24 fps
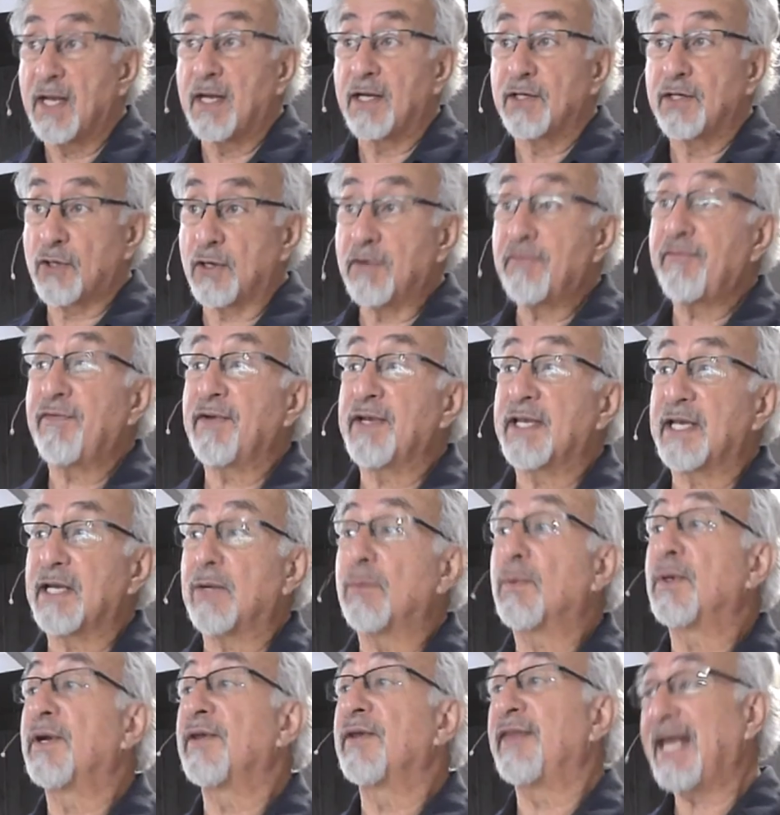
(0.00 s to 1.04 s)
don't forget
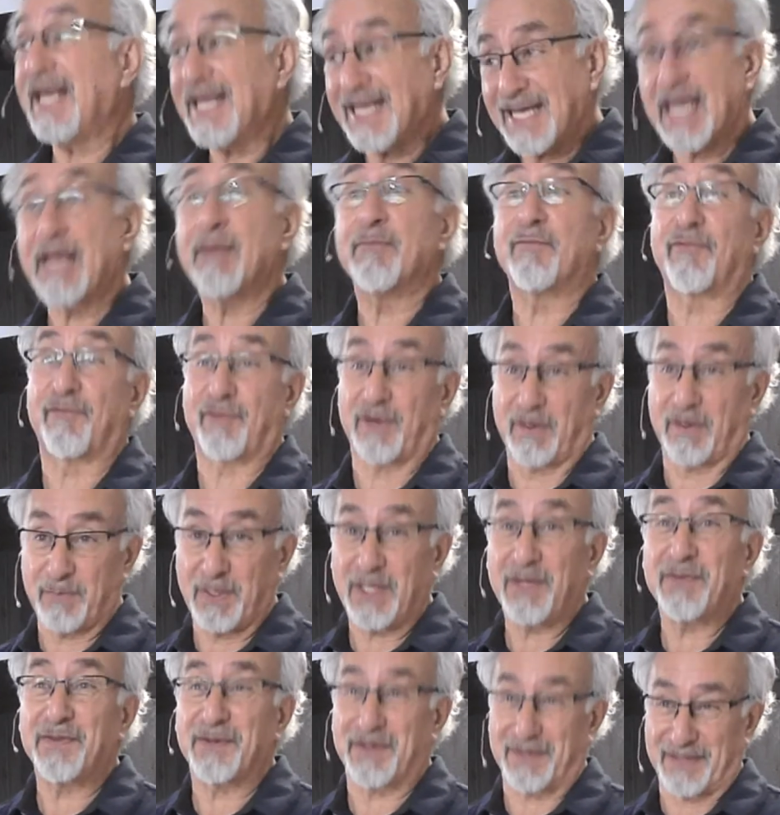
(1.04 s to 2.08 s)
where they came from
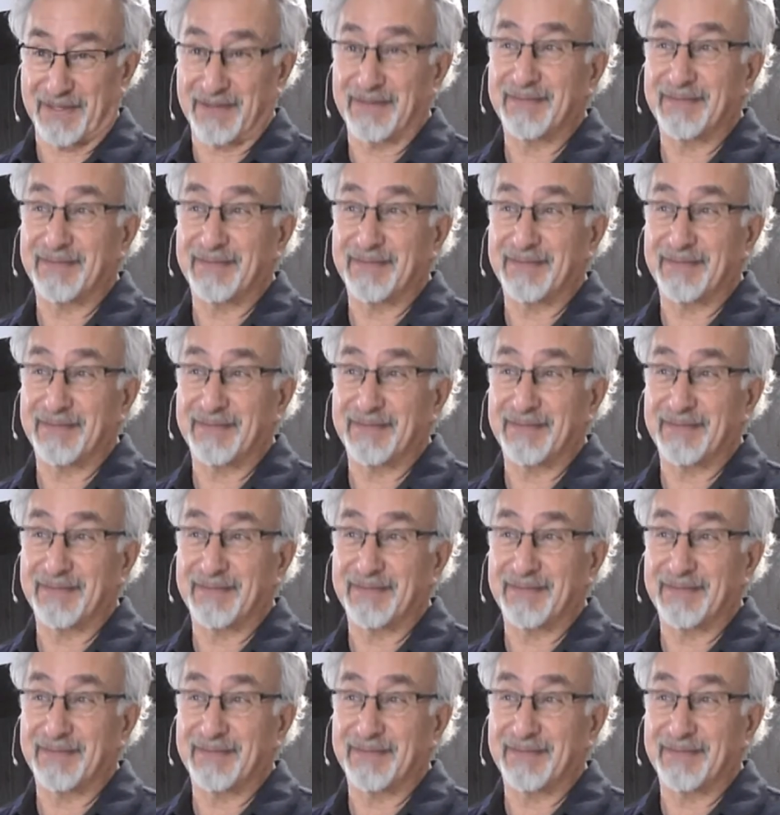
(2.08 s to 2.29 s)
either.